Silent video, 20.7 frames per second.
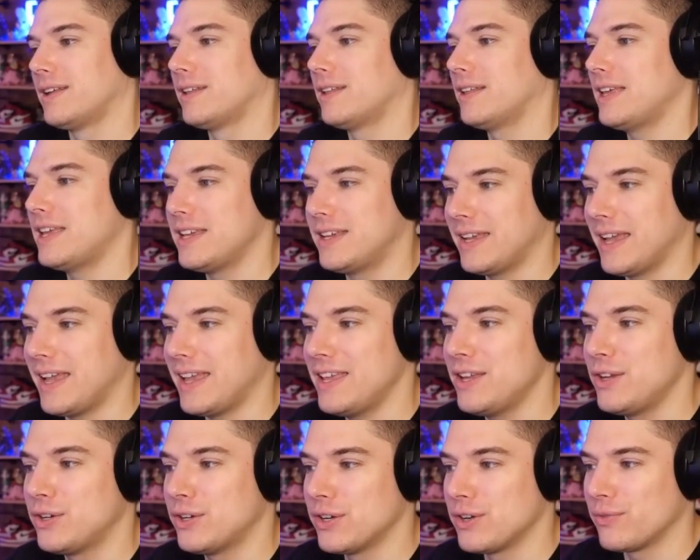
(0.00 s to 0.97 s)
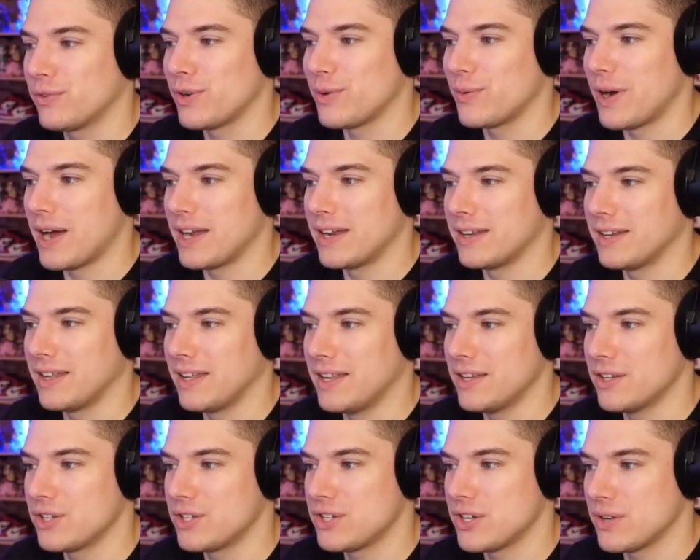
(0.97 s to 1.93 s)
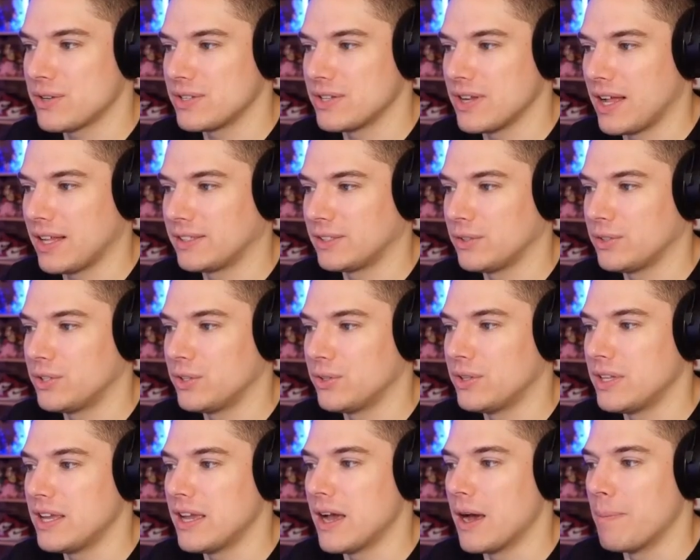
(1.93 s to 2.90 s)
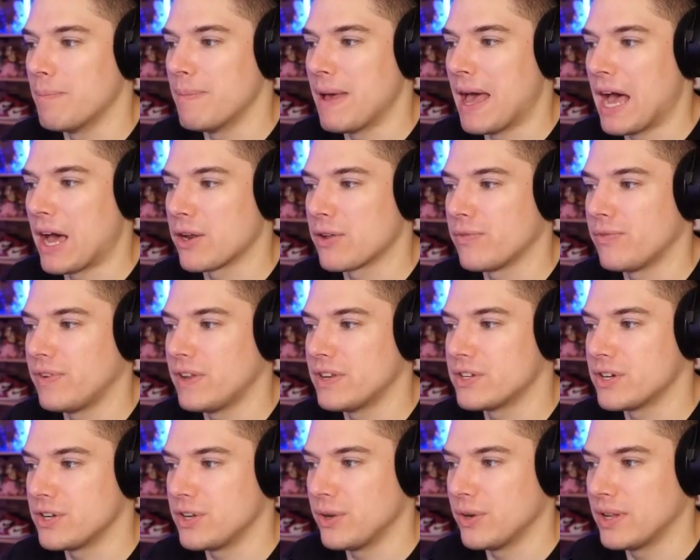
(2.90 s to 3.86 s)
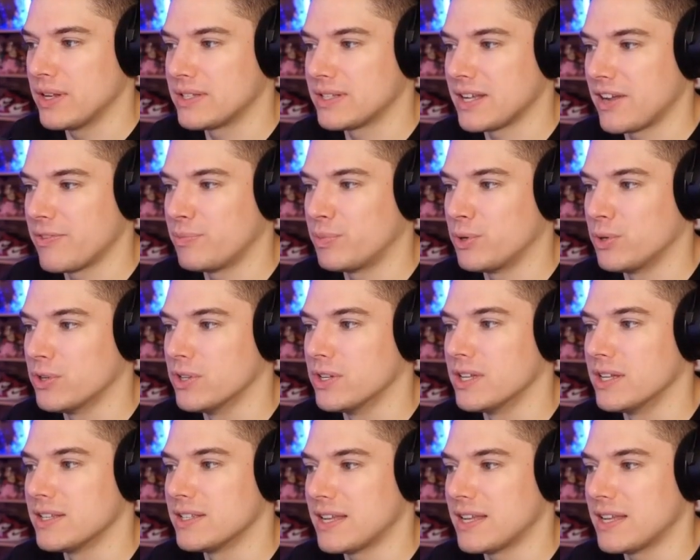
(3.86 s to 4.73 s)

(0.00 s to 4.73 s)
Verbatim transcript: He, he could have rewinded it. He just chose not to. Dude, the amount of featured units I've pulled is